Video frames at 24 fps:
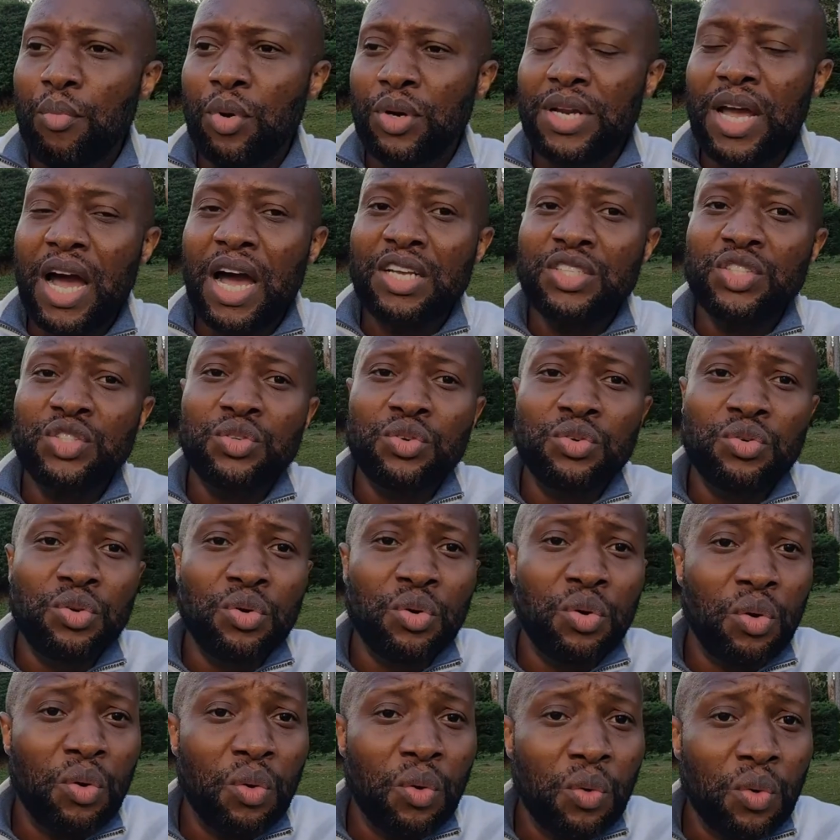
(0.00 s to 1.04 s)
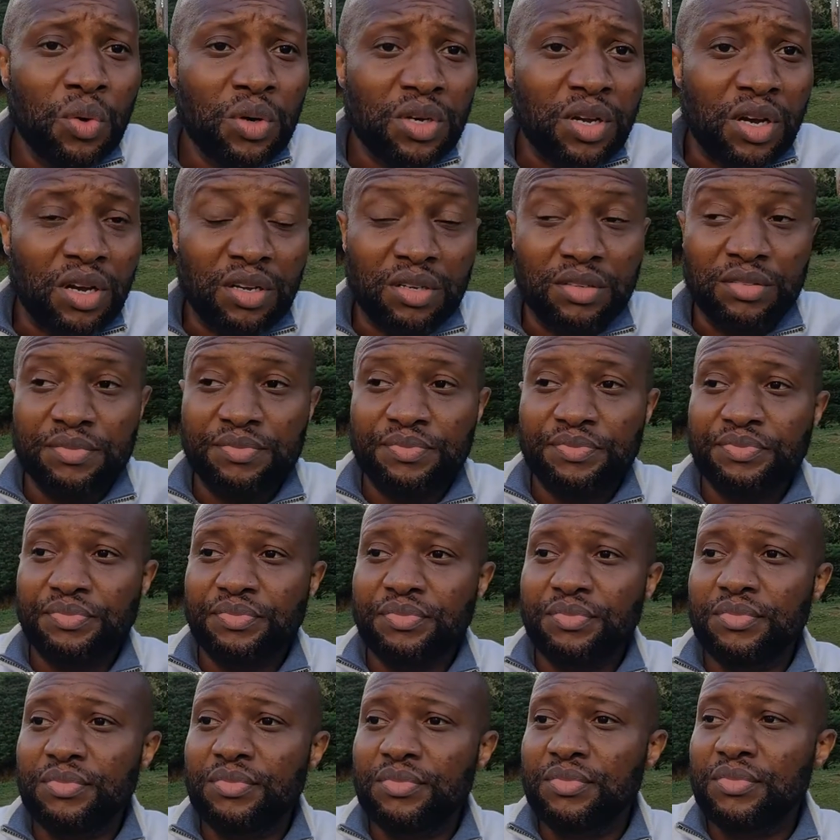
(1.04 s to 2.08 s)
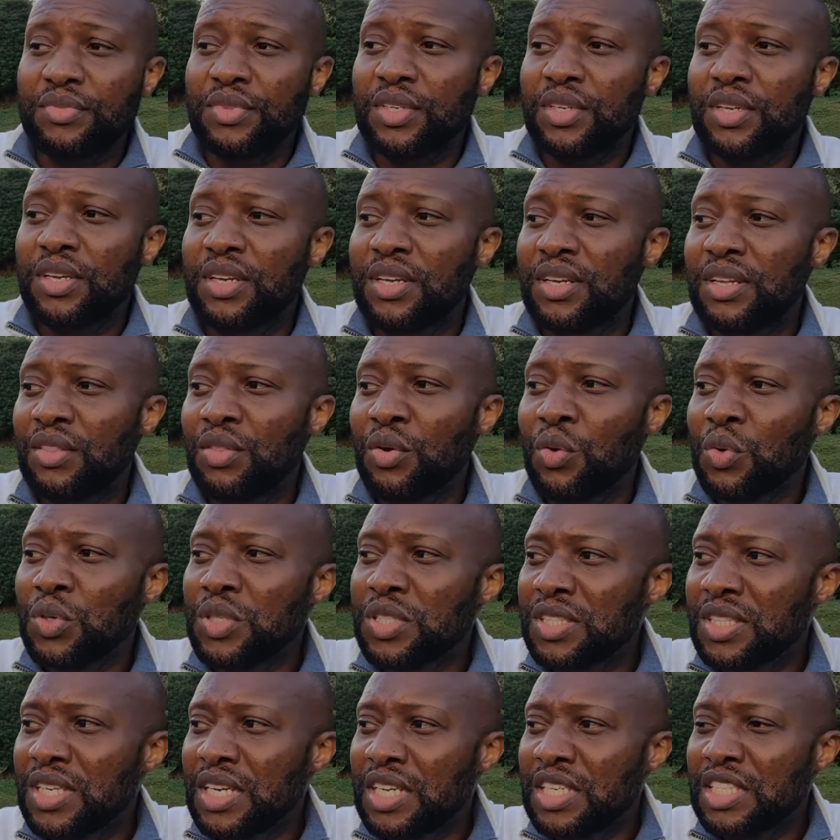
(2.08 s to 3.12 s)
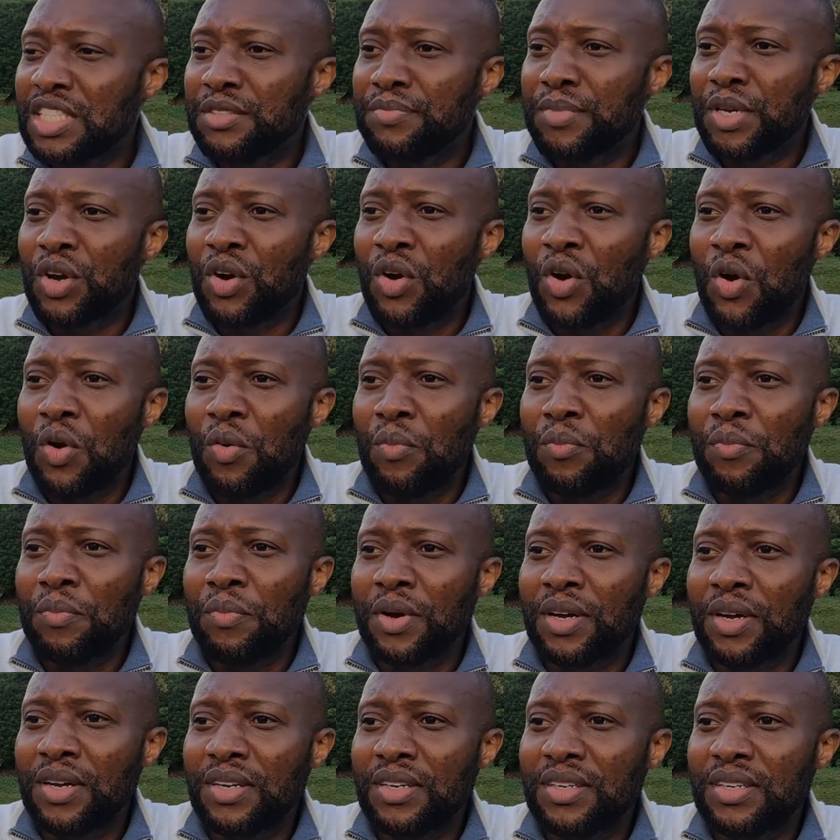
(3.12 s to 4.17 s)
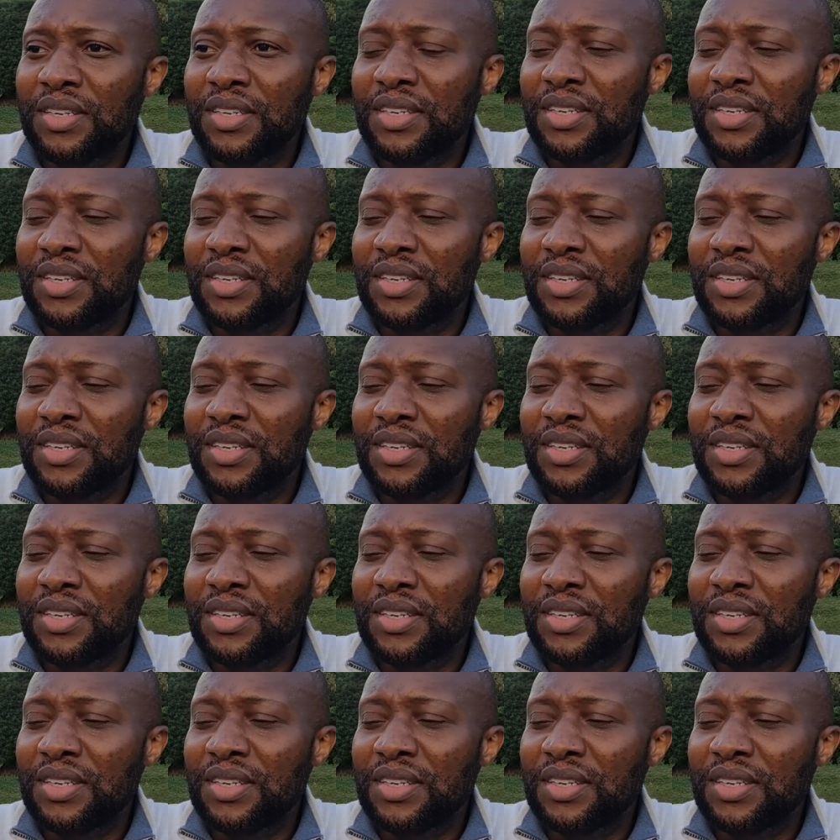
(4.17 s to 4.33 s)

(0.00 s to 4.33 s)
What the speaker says: But as you grow older, those things become